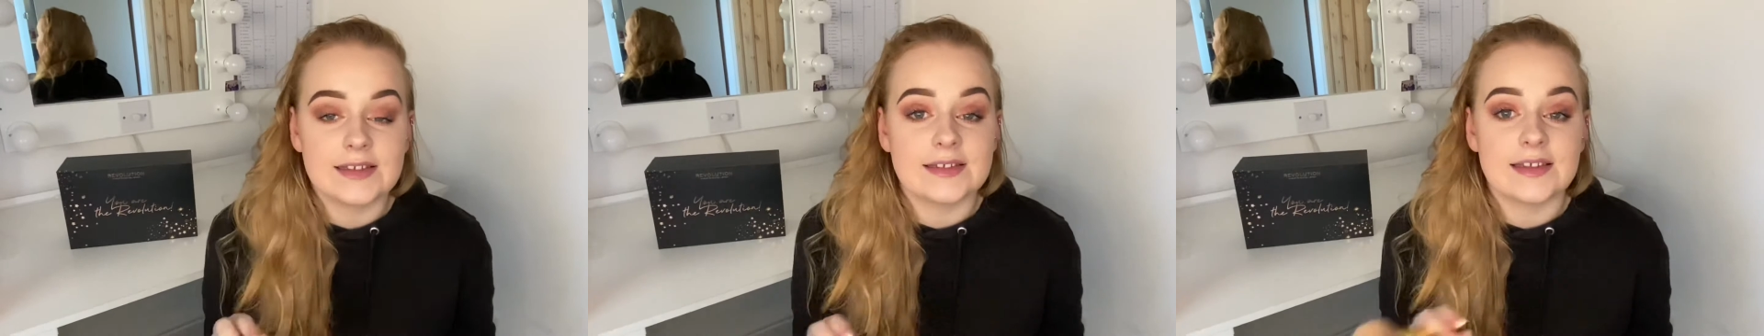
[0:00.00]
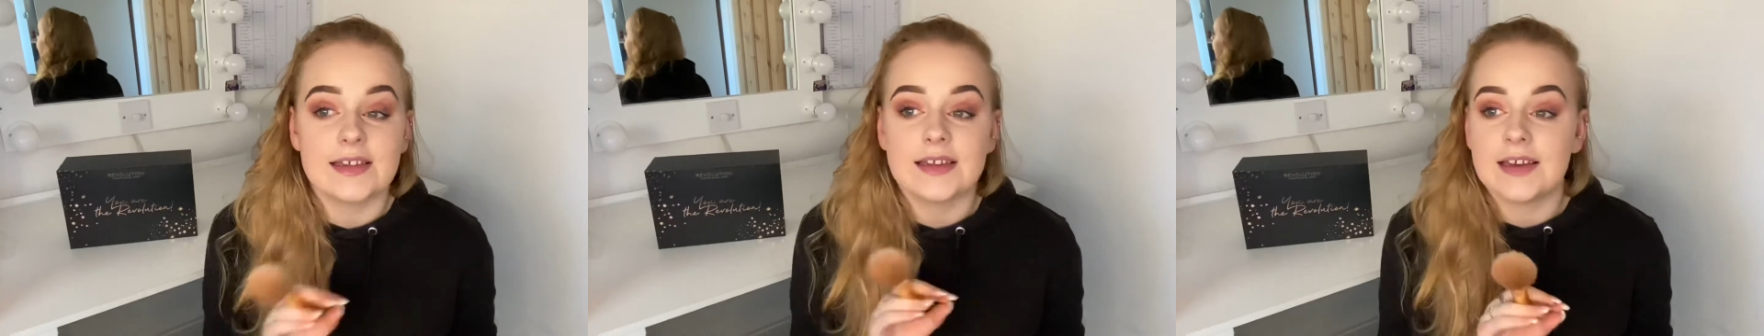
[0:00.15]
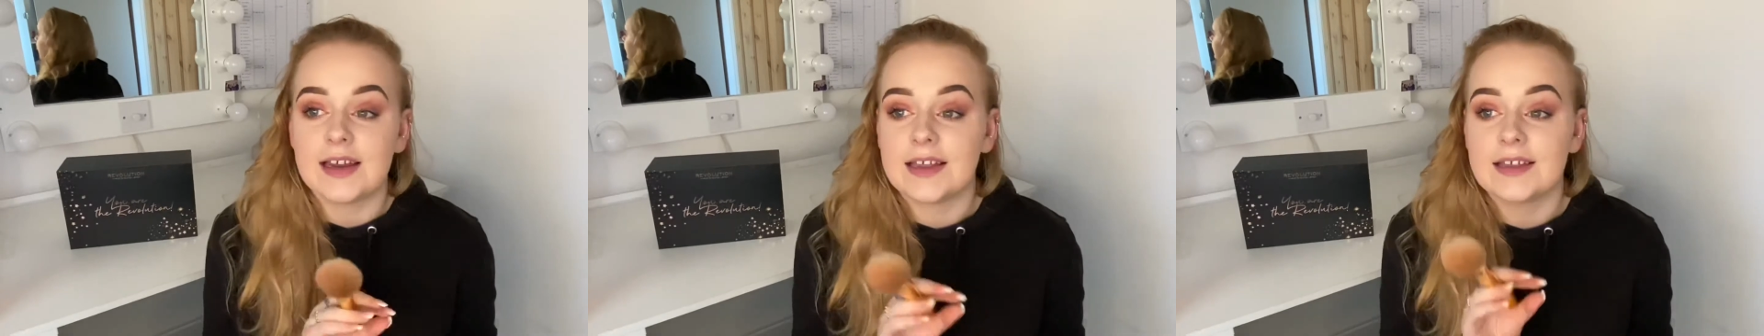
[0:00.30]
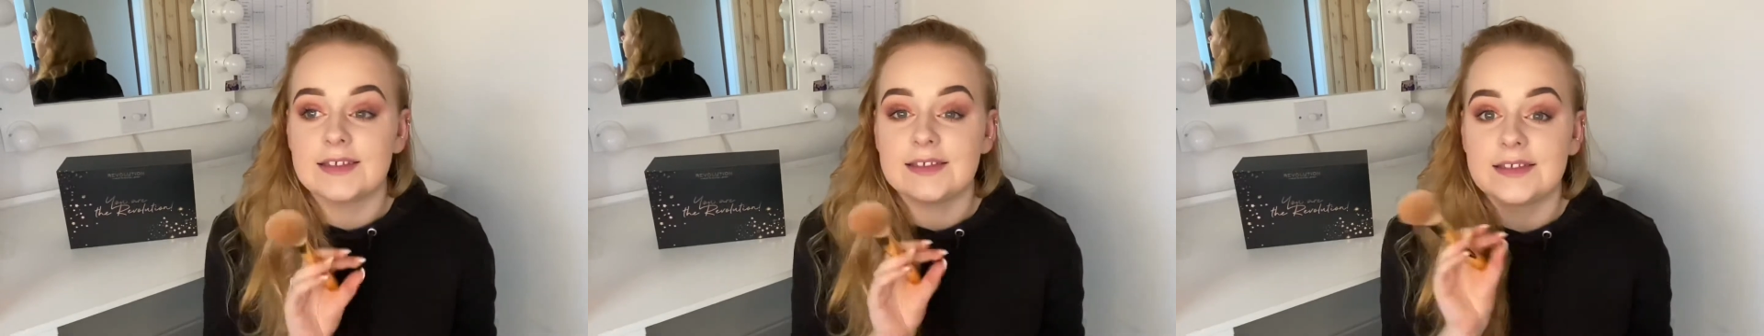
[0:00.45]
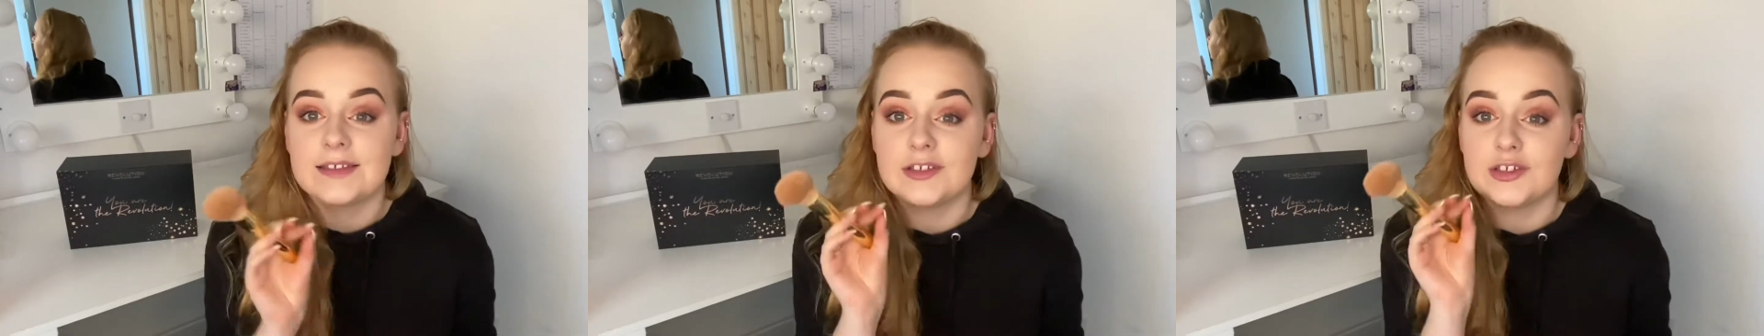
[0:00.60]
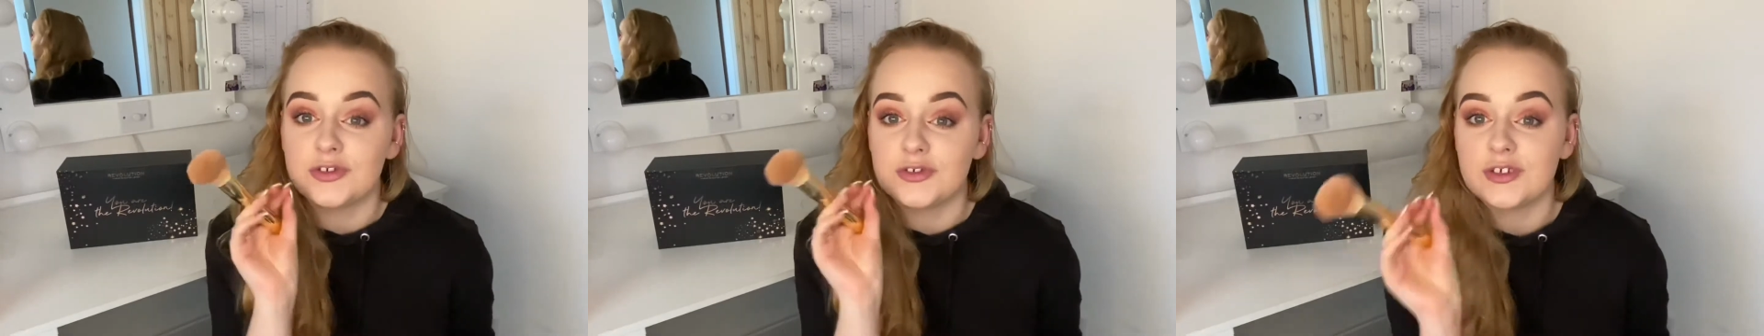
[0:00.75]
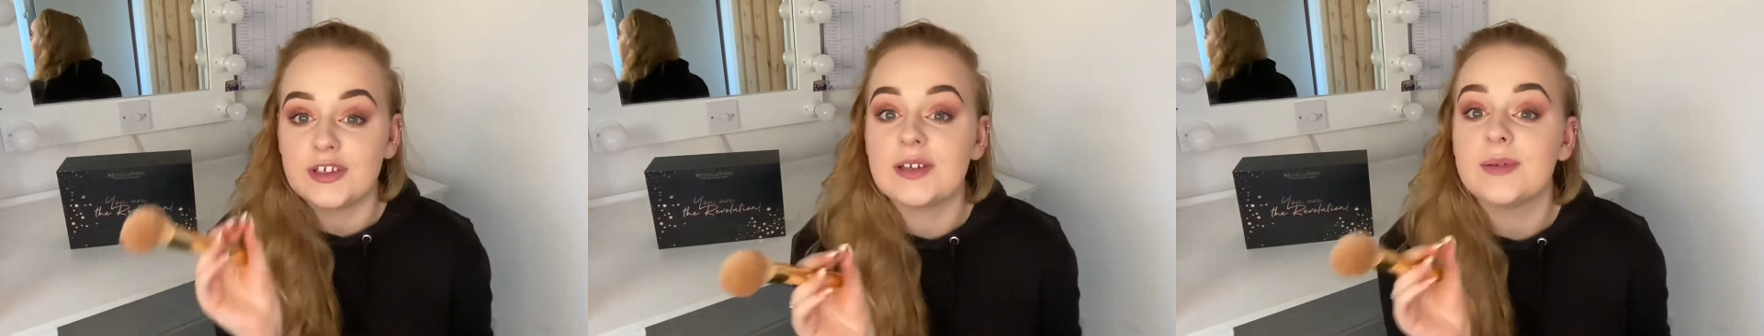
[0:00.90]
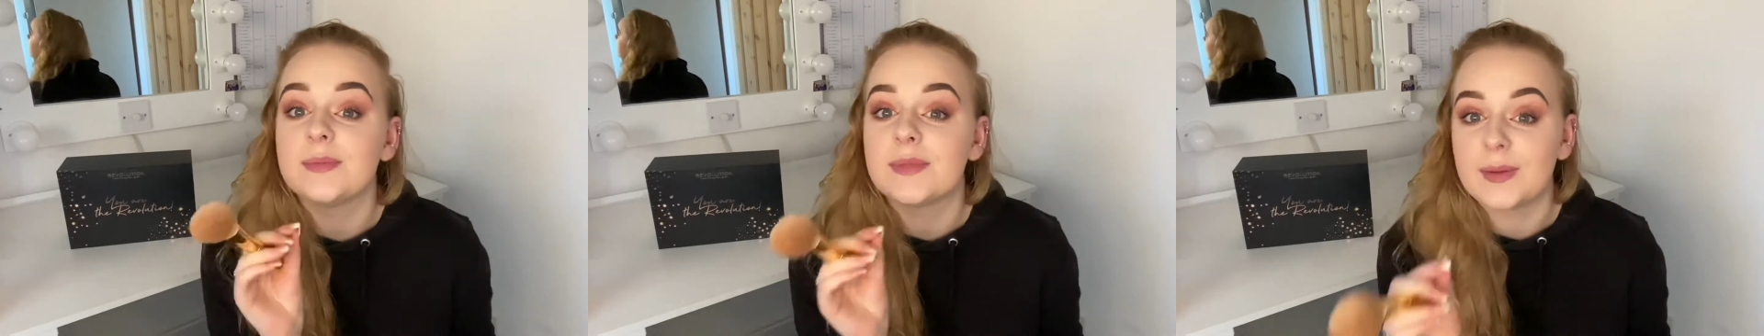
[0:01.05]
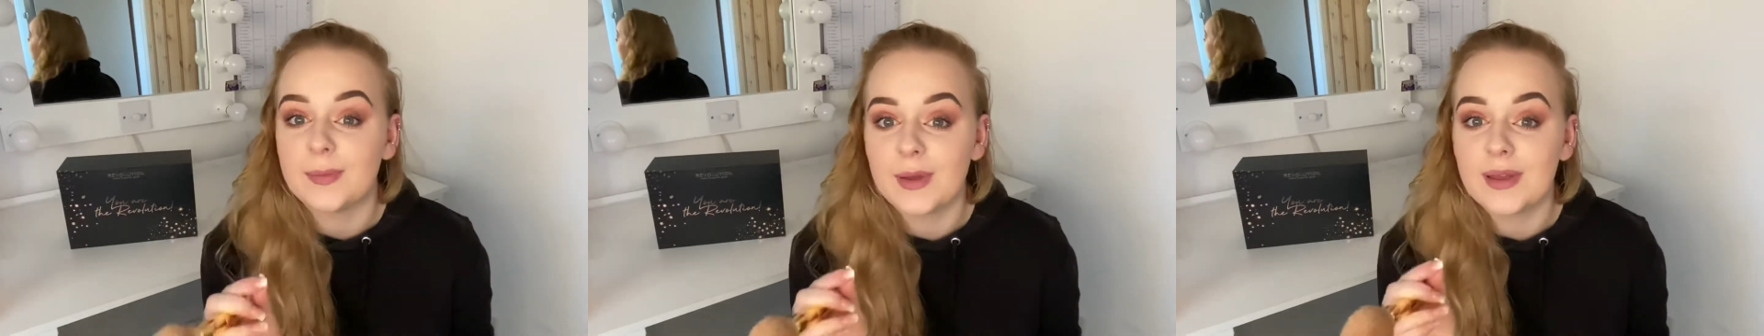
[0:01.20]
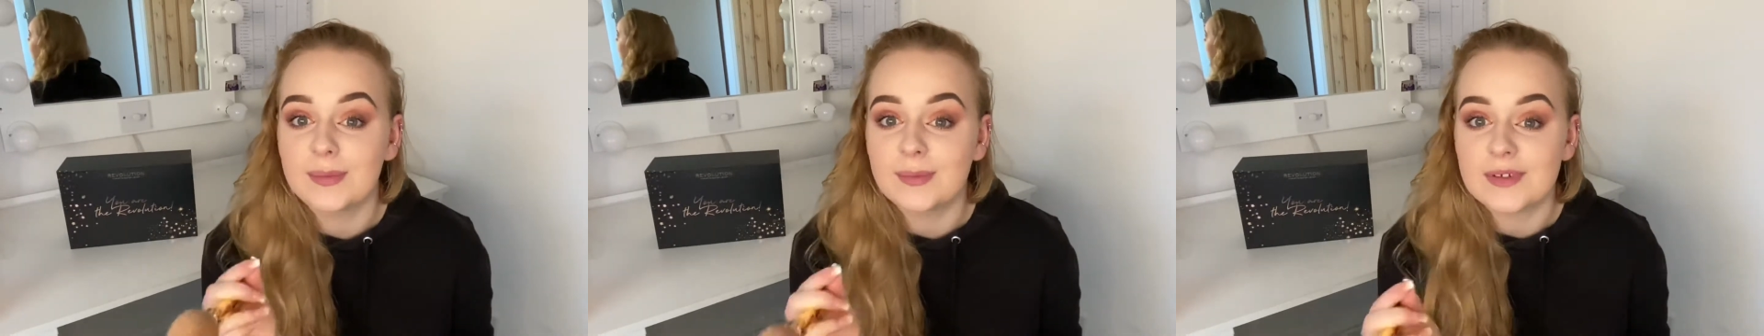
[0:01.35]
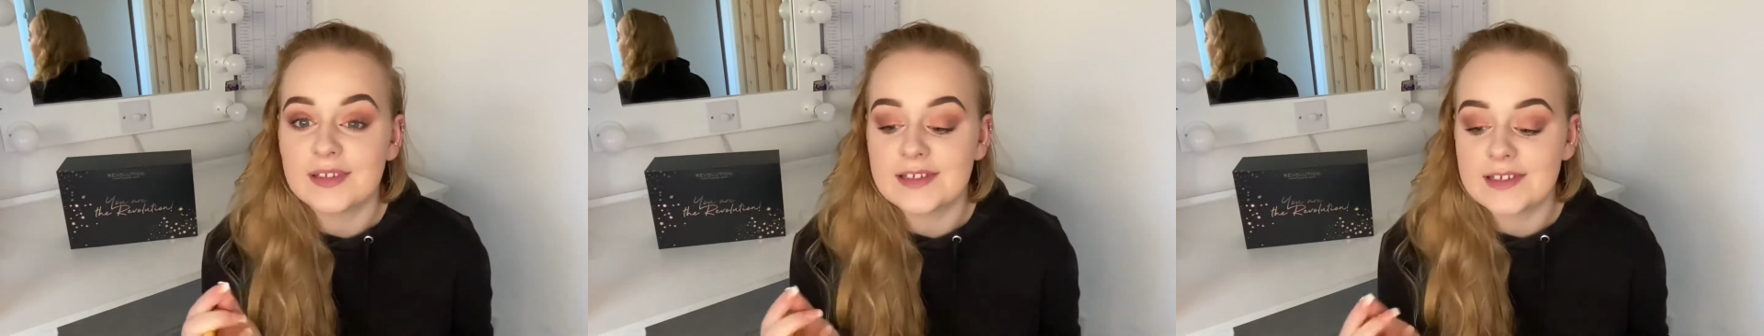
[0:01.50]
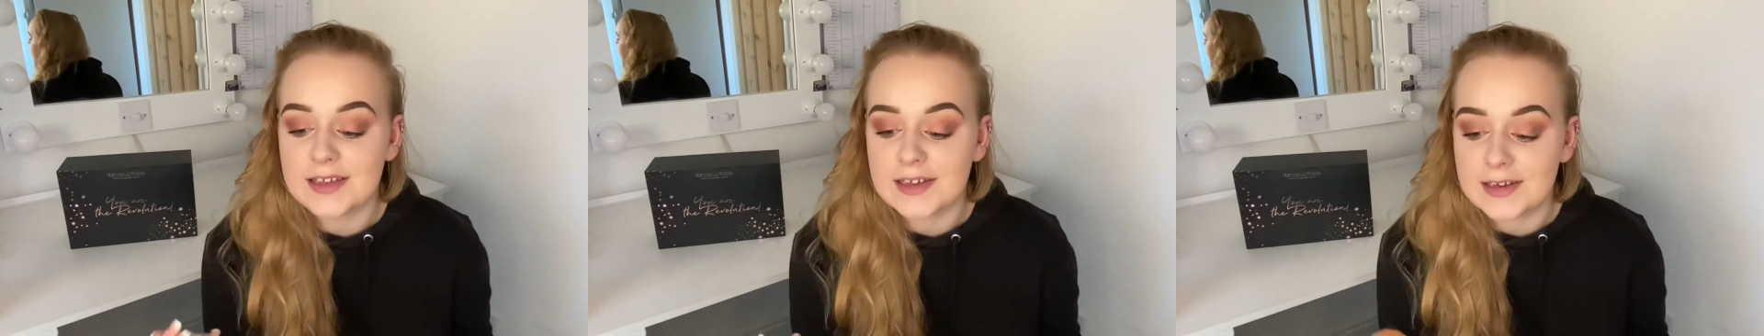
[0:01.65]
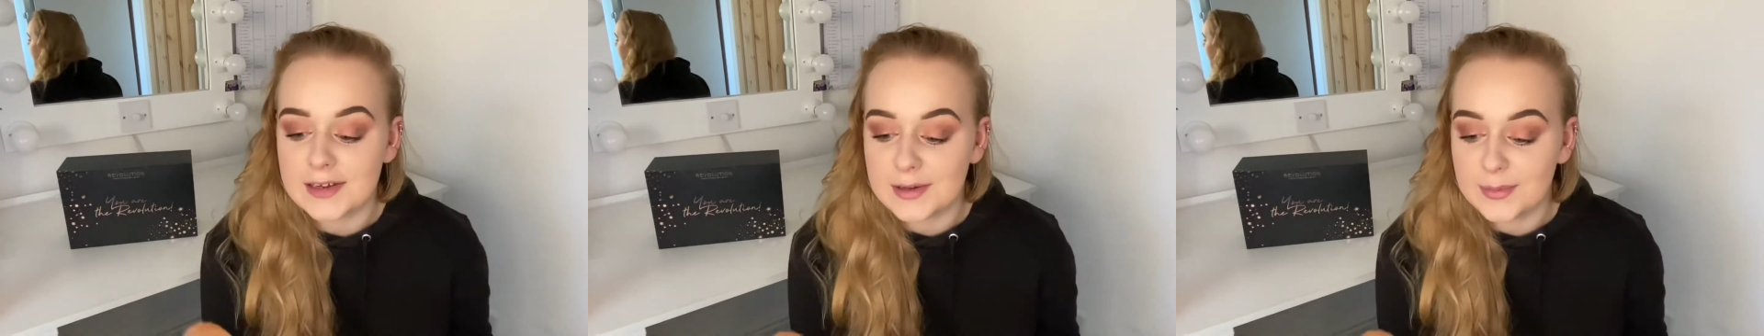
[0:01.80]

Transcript: an extremely pigmented